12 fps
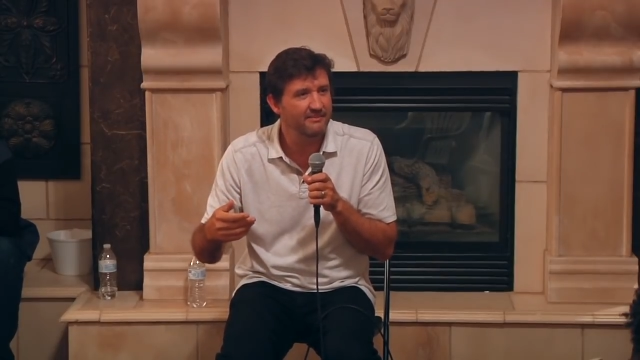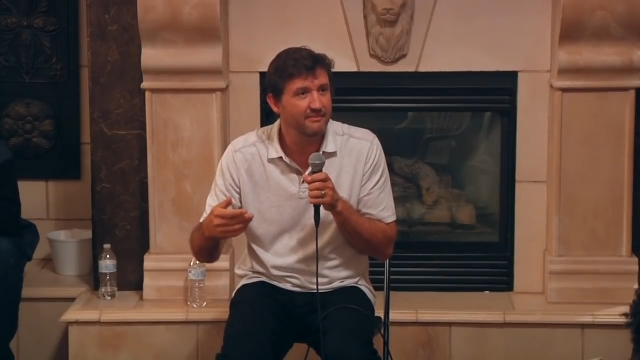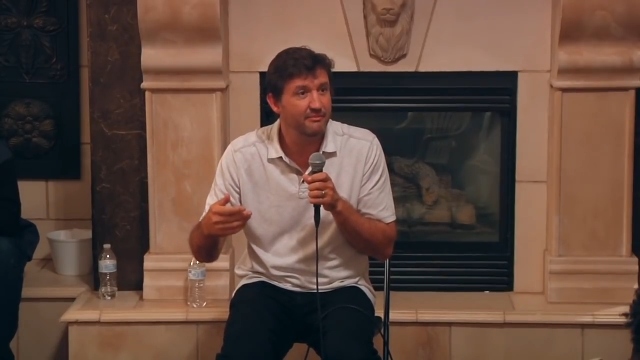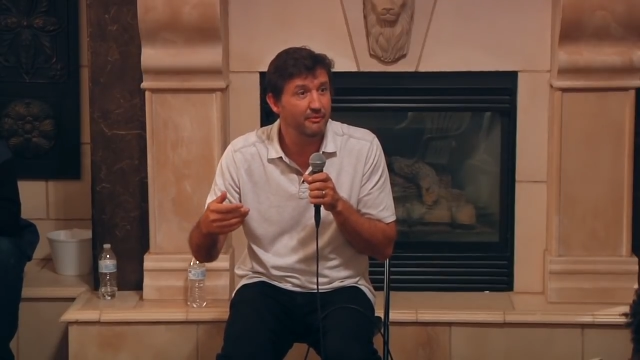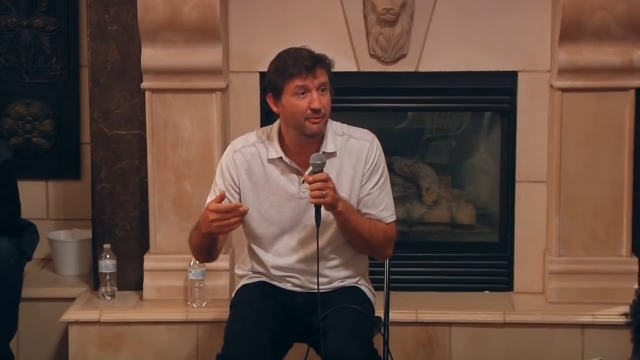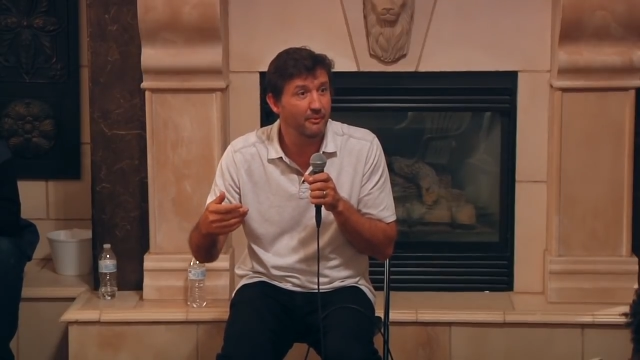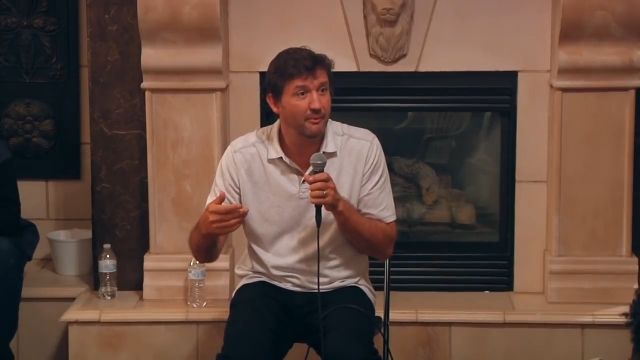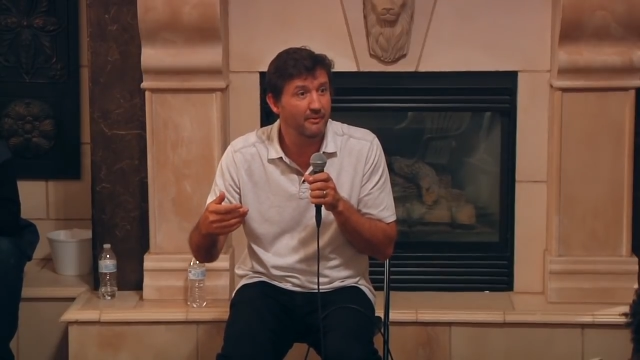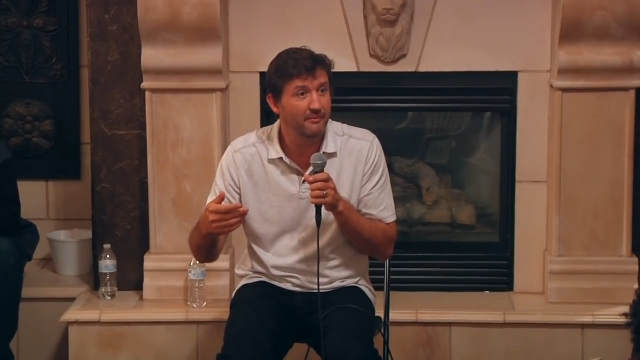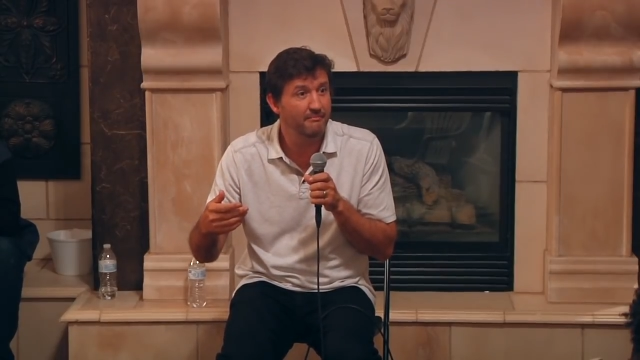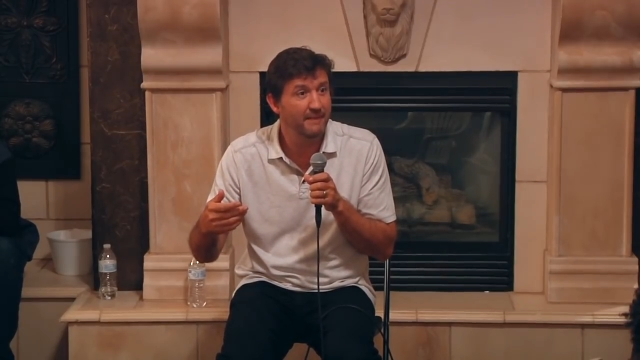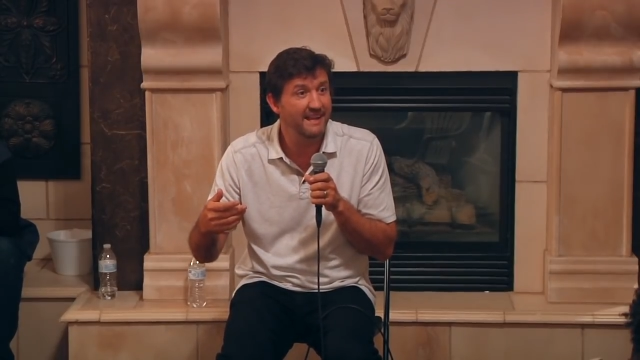
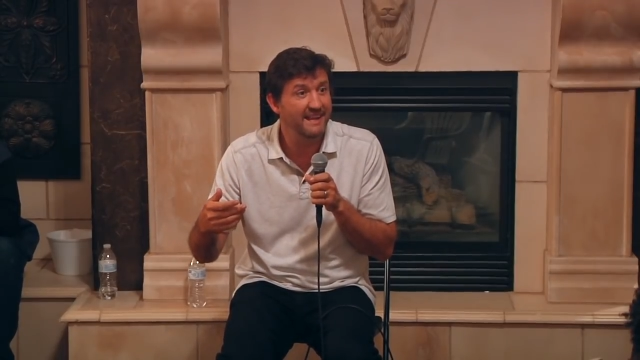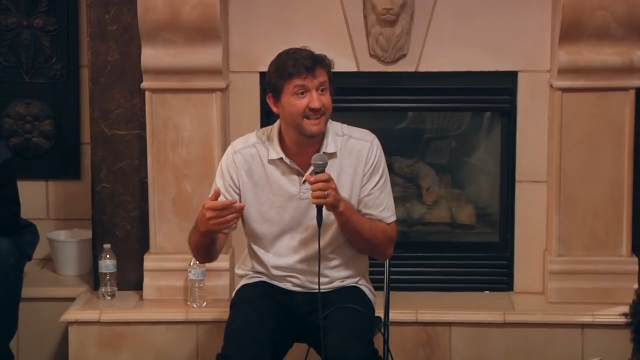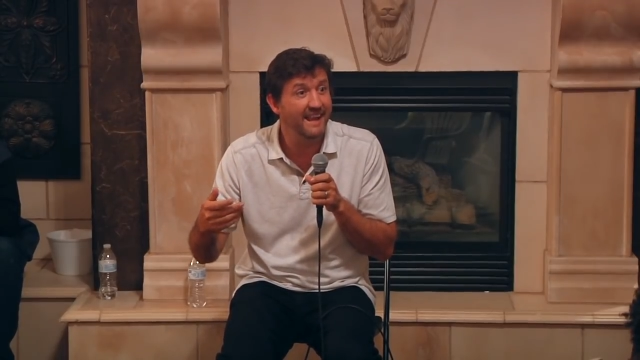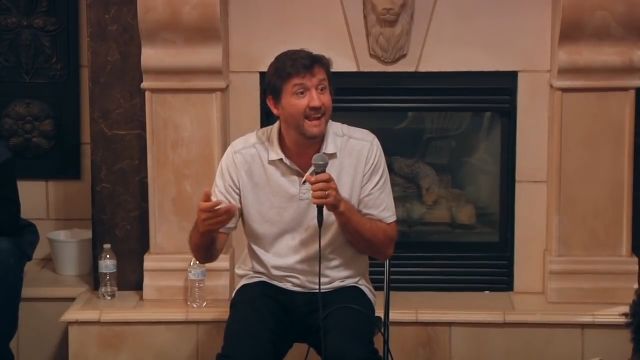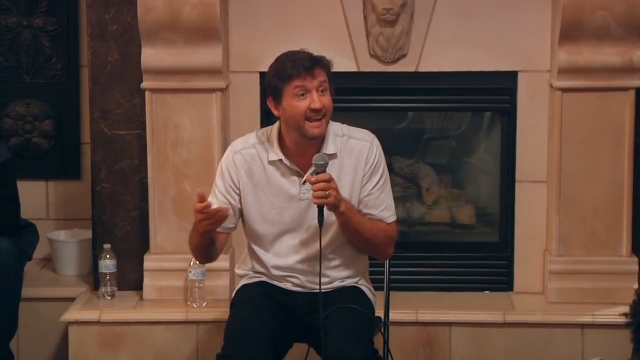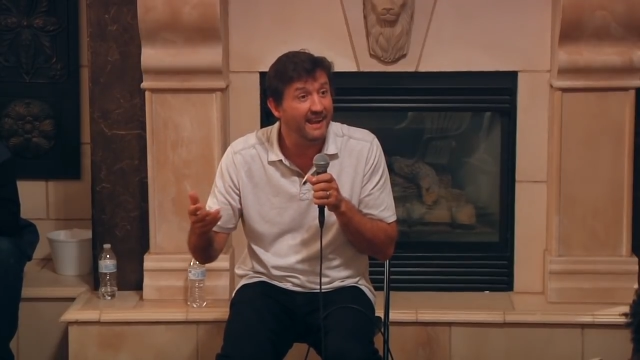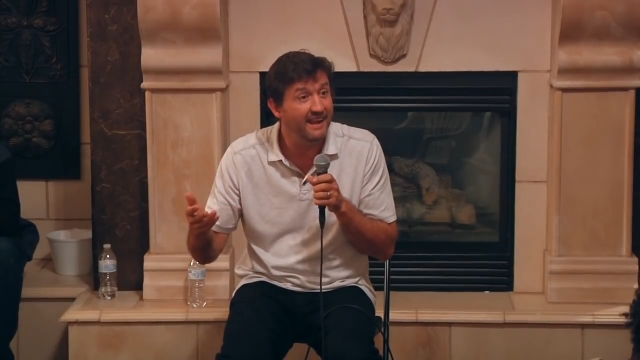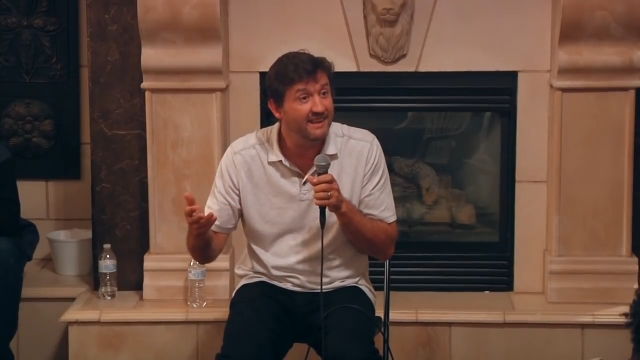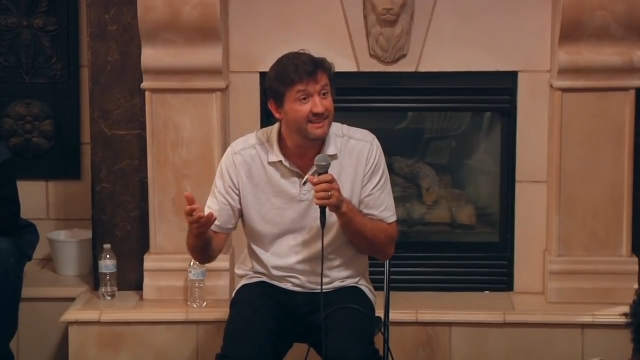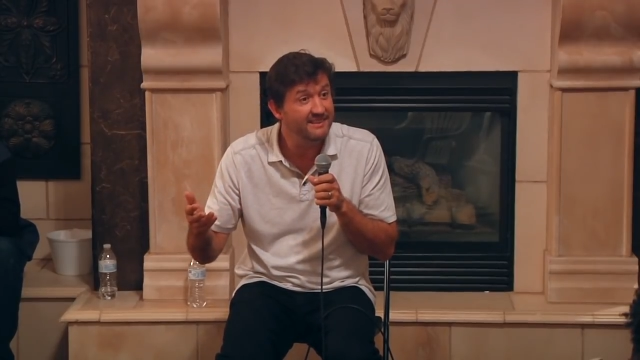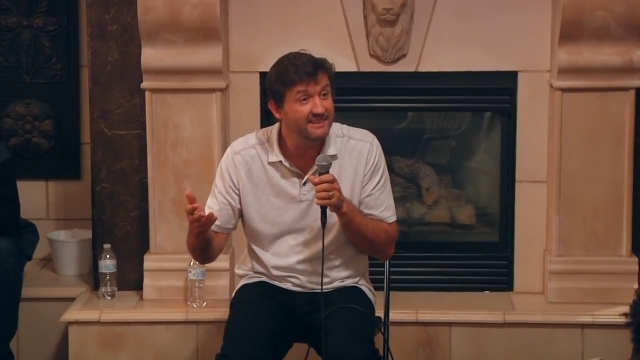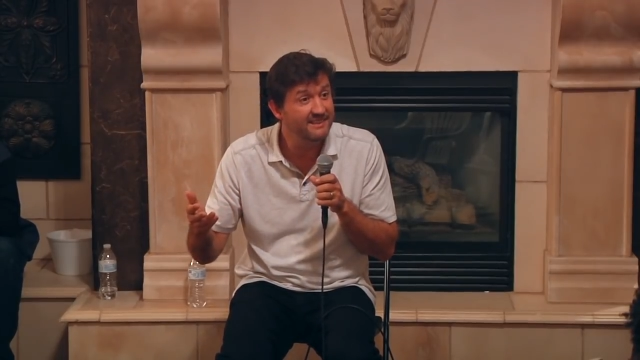for many
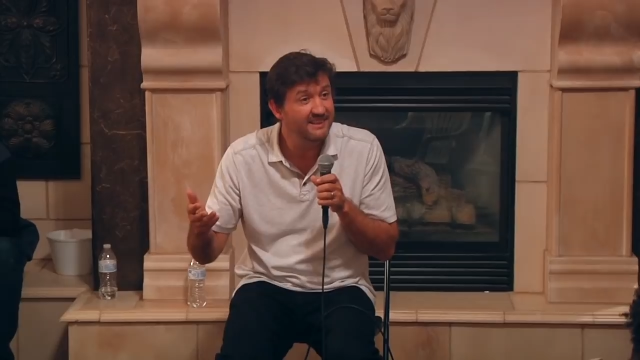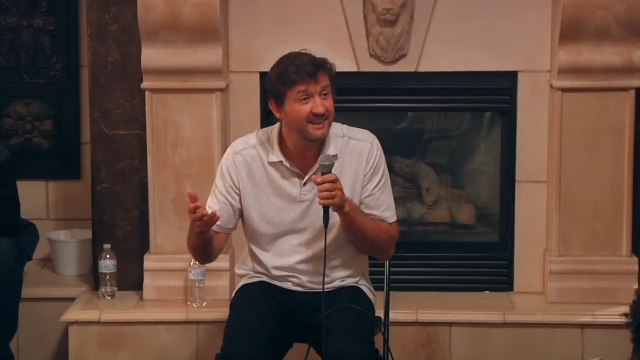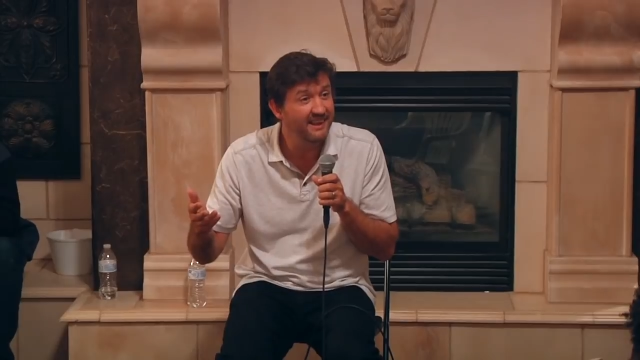decades.